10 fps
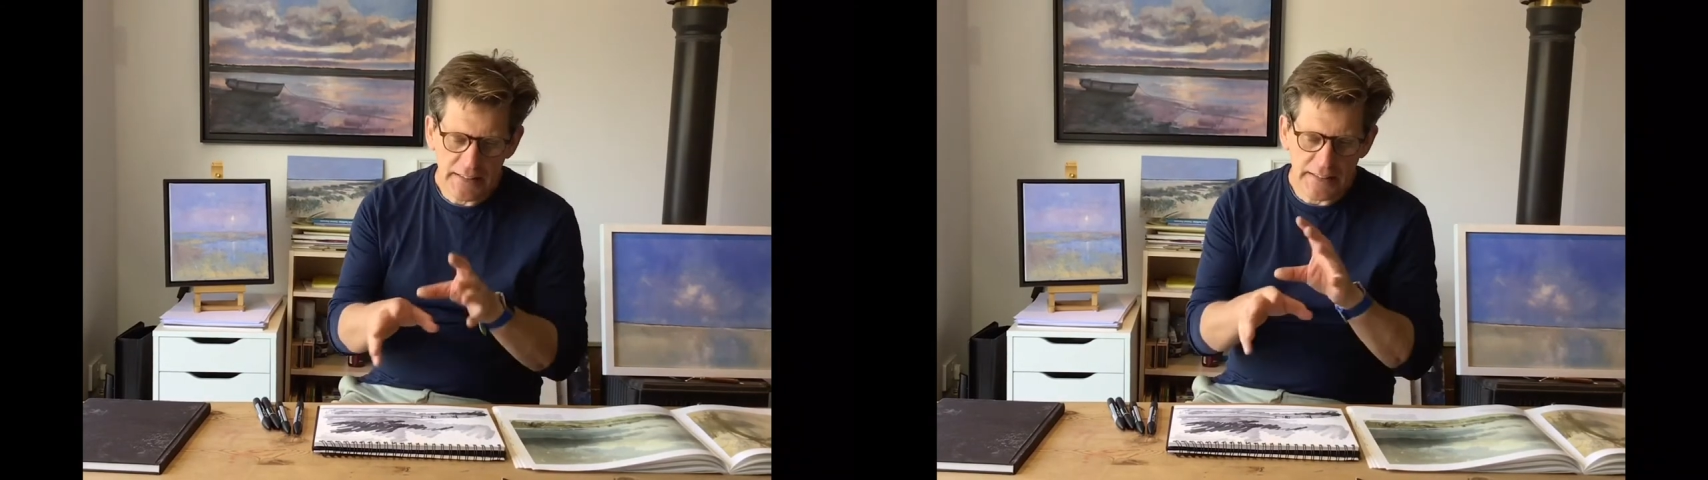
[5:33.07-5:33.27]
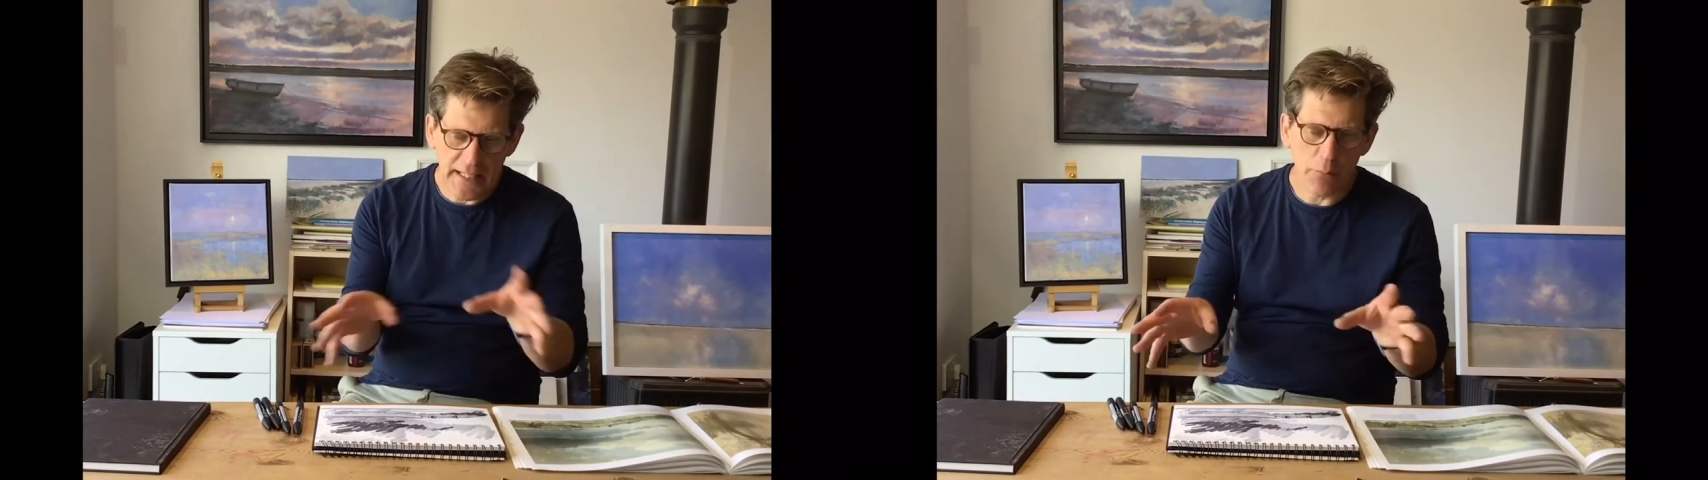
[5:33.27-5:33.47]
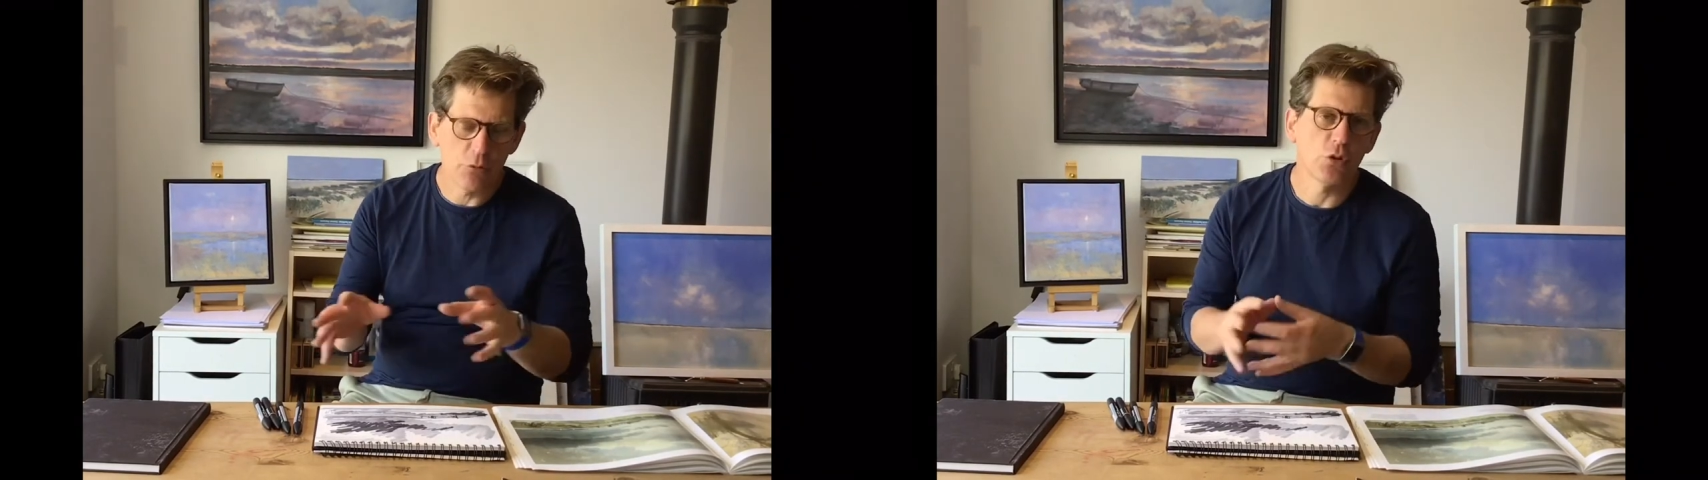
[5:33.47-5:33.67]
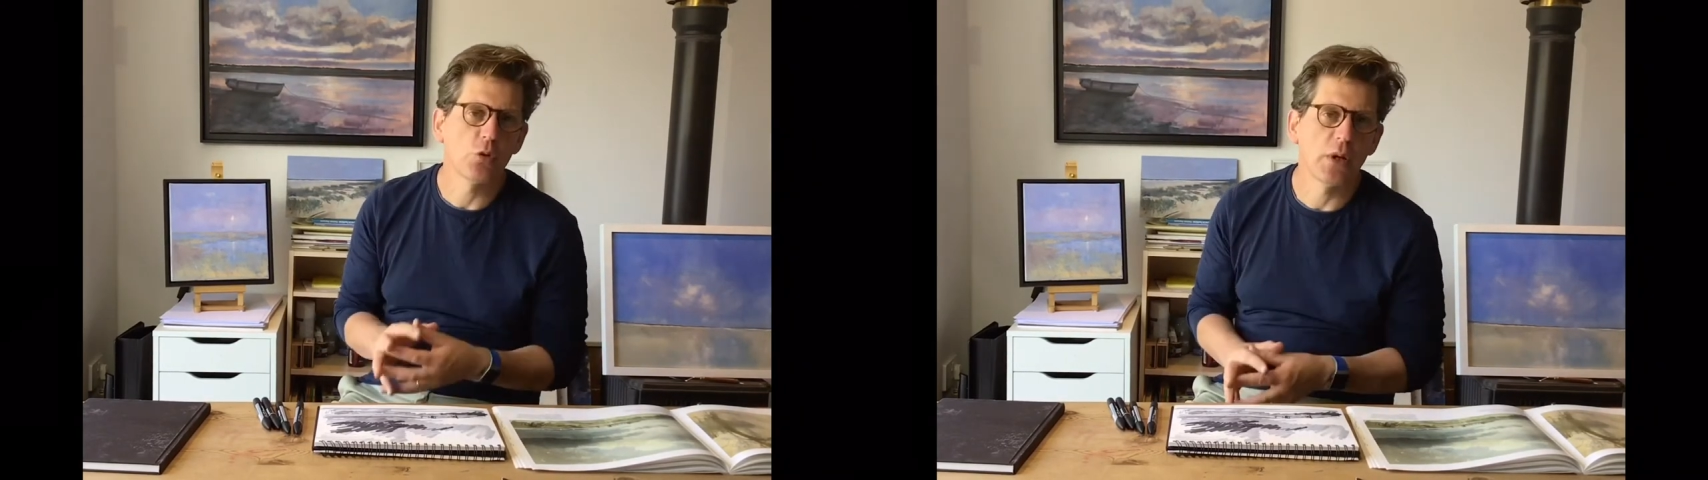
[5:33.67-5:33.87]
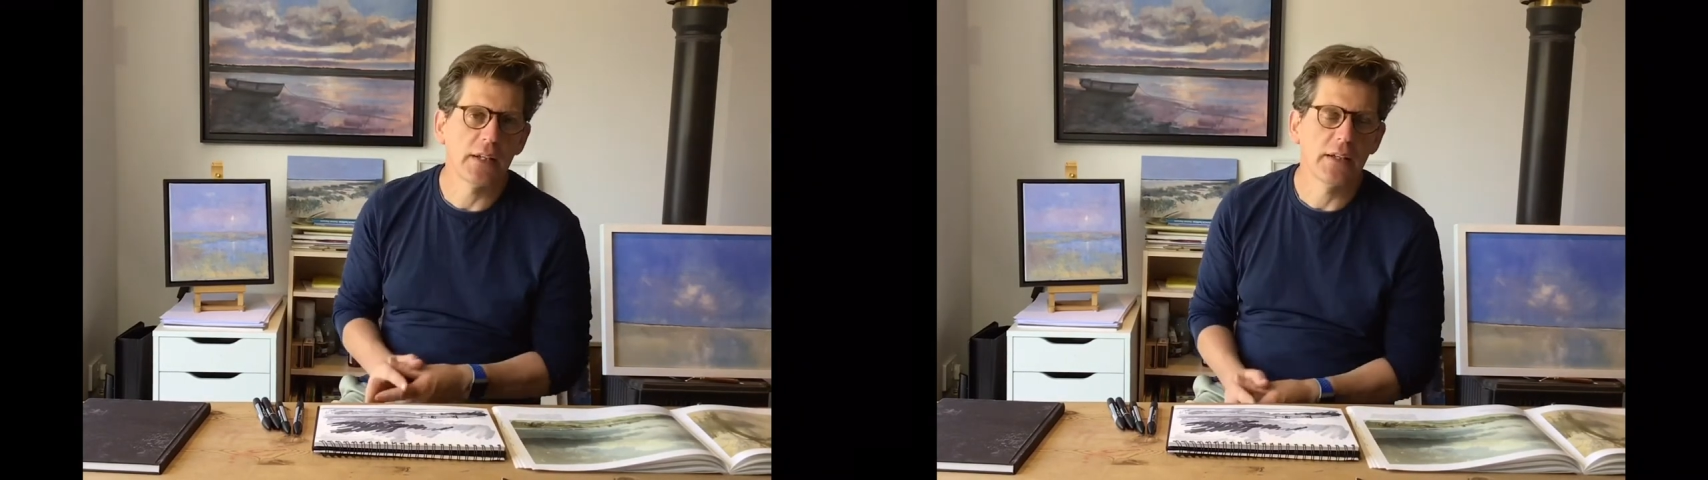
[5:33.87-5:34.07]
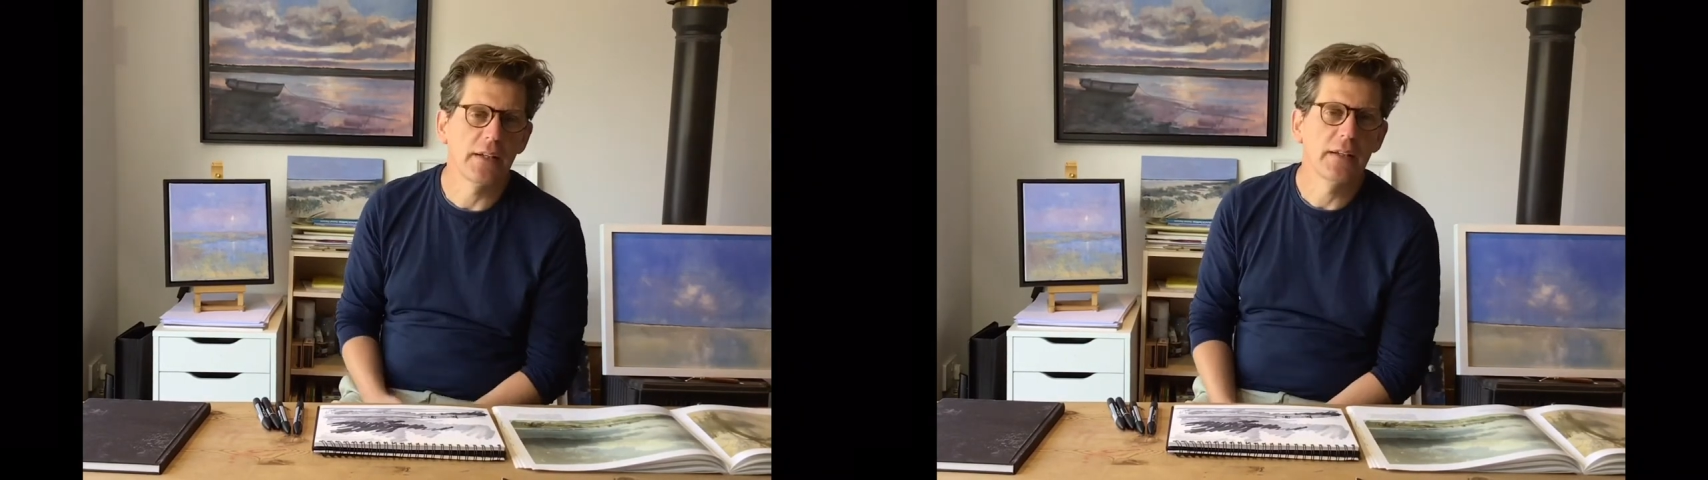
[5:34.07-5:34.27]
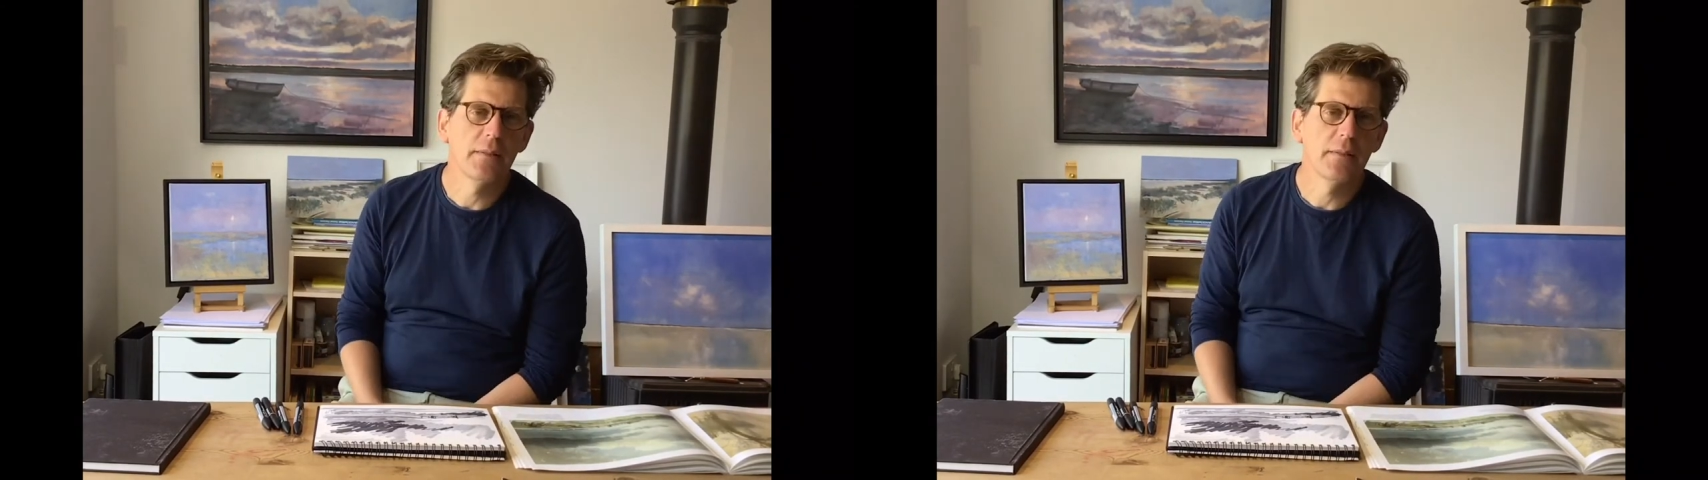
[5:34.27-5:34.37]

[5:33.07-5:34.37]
capture it quickly,